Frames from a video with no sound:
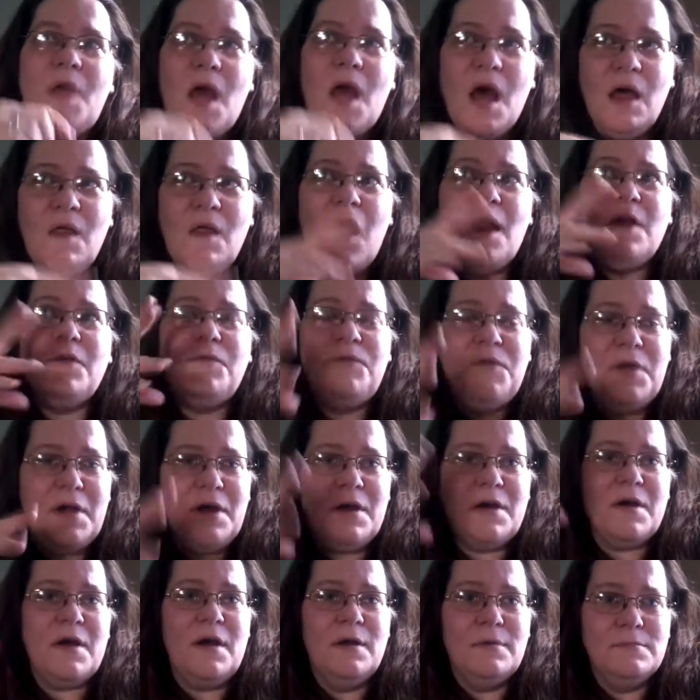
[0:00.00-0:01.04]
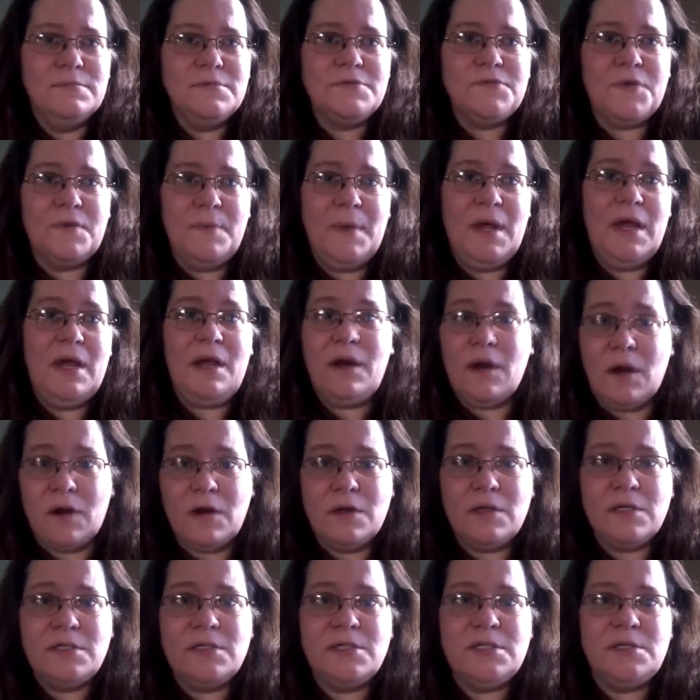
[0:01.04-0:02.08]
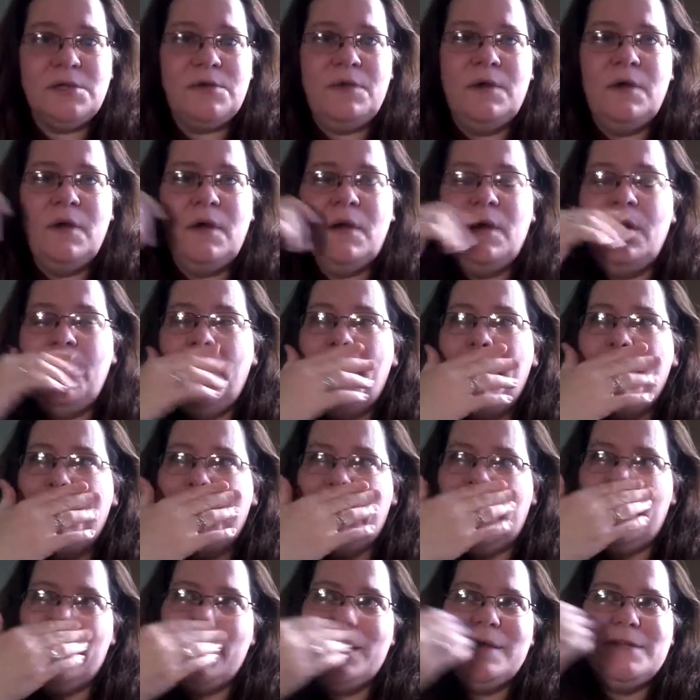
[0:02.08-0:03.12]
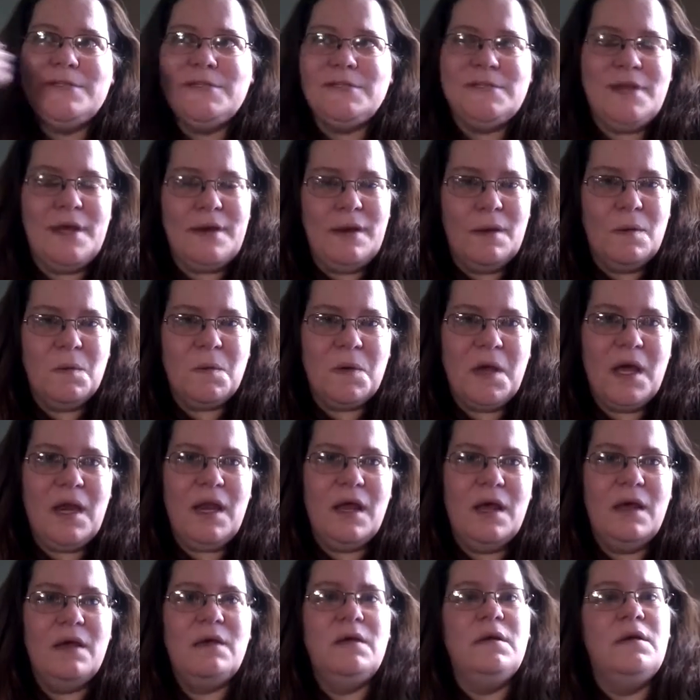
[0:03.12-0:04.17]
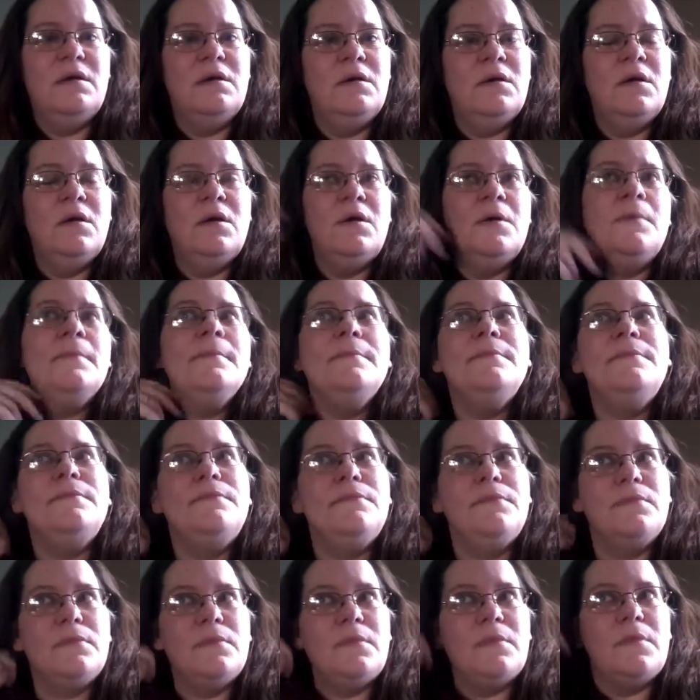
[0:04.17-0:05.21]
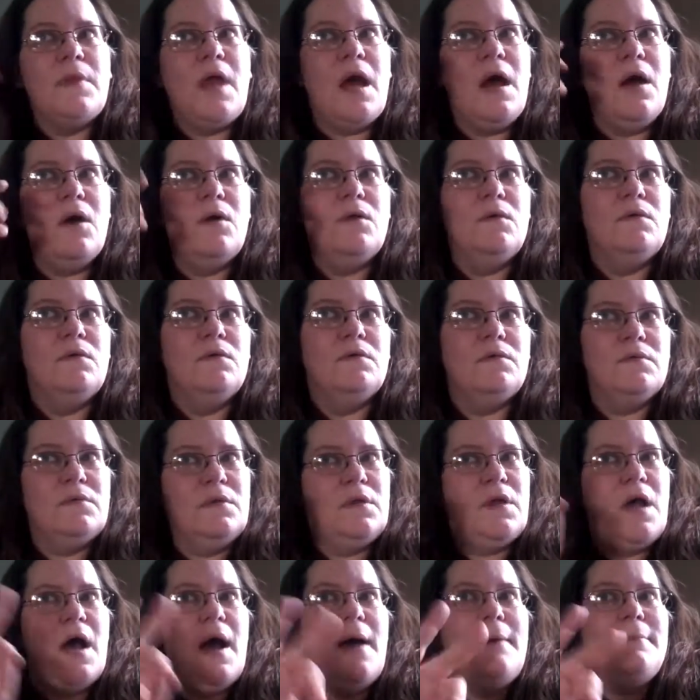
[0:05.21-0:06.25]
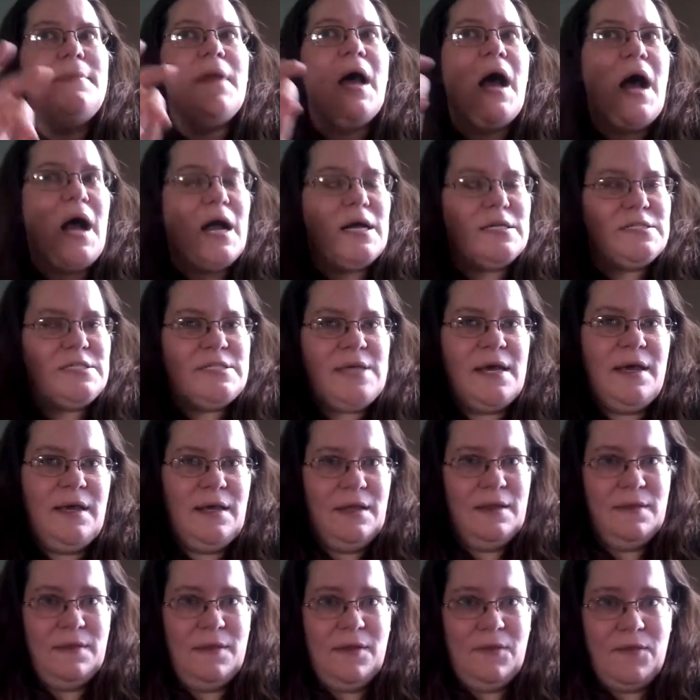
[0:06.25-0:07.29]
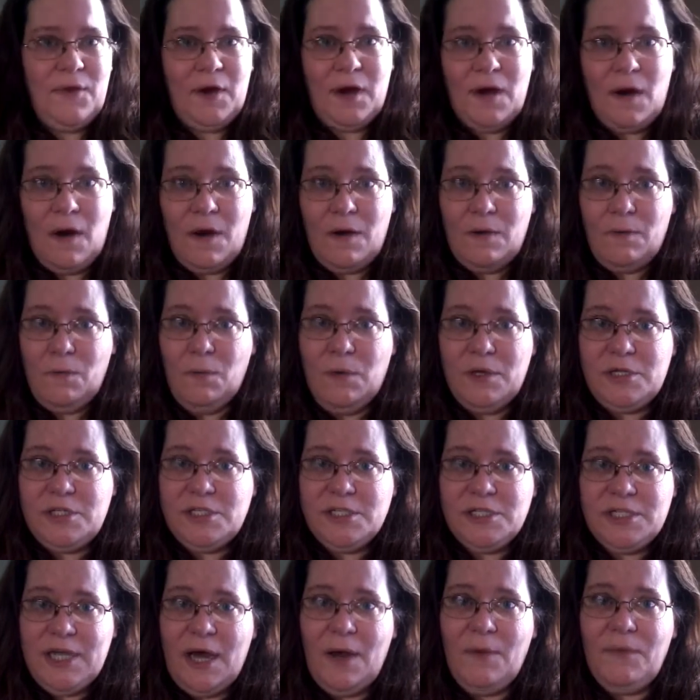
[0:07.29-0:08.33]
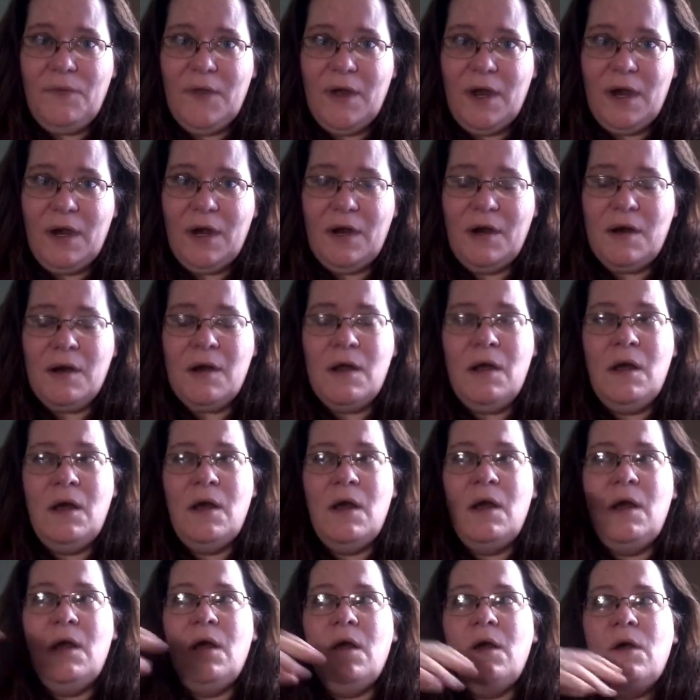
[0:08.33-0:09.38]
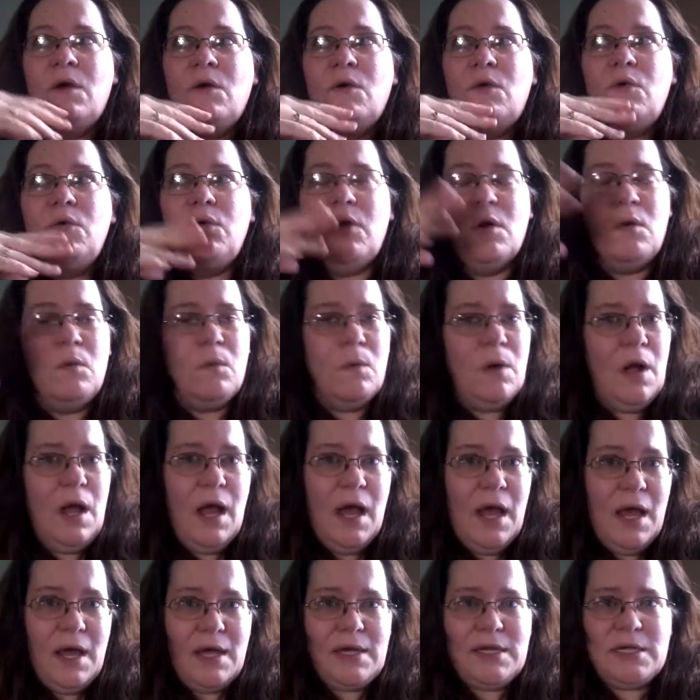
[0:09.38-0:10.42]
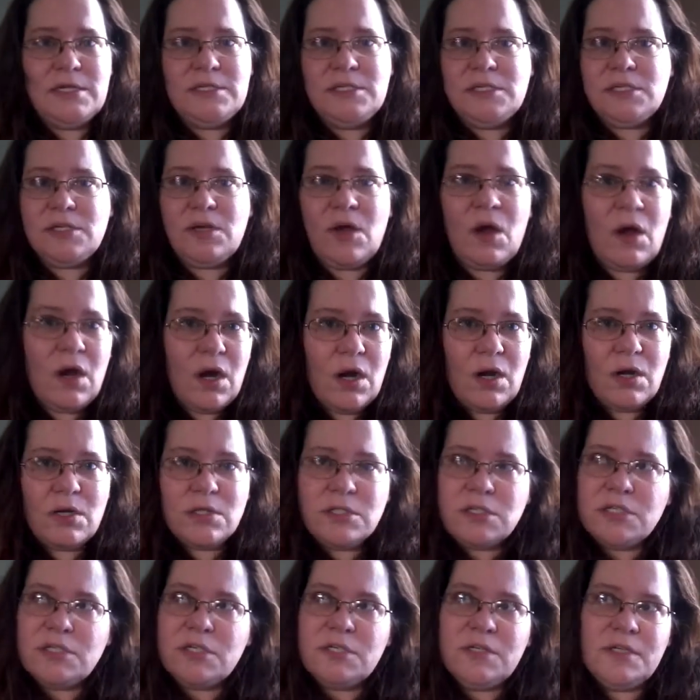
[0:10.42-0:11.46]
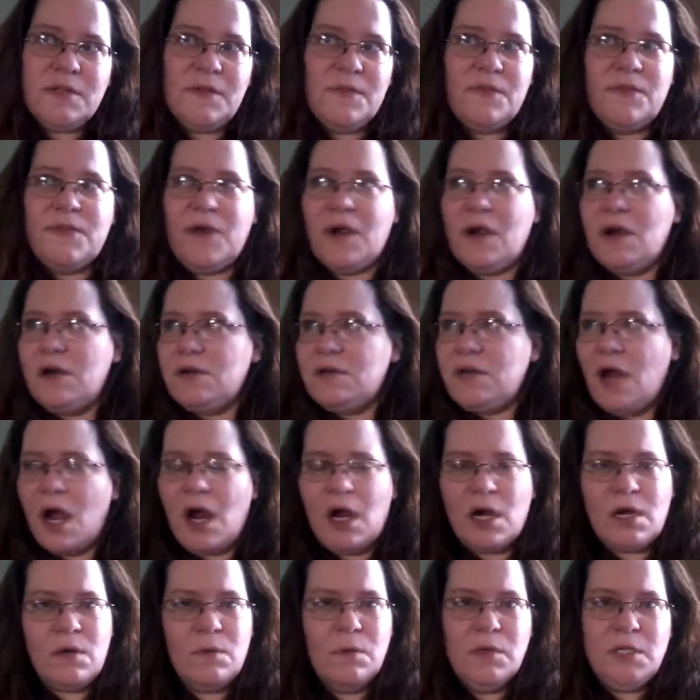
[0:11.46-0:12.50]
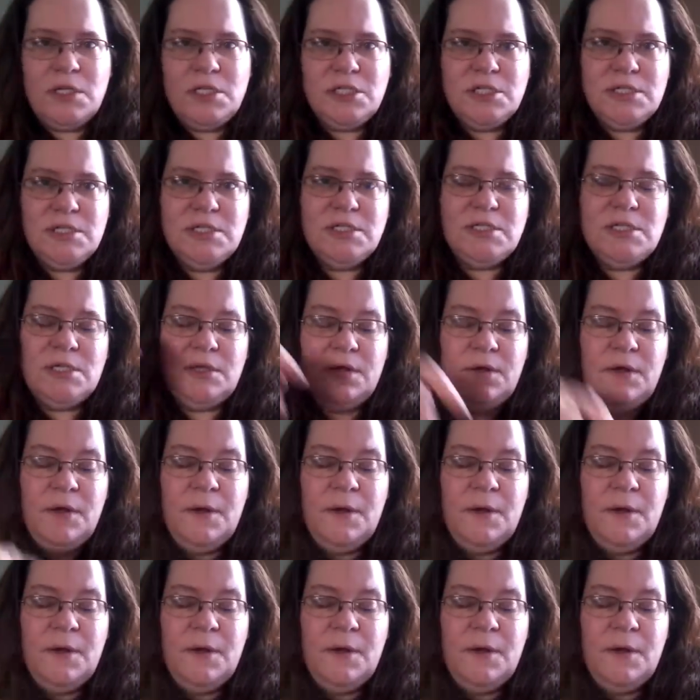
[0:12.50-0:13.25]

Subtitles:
lot of fear comes from ignorance because they don't get it. Now, I'm not saying that there aren't witches out there who don't hex, curse. There are dark witches.